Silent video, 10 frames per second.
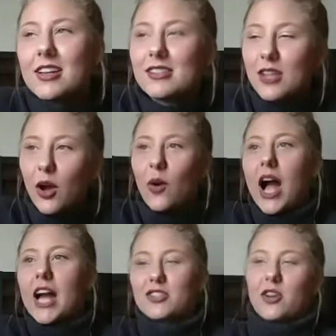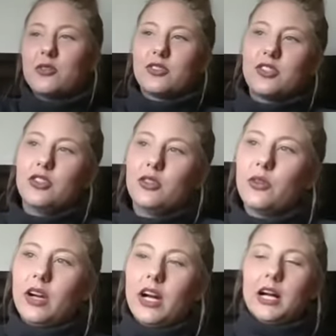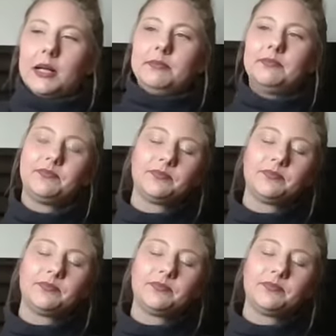So I chose to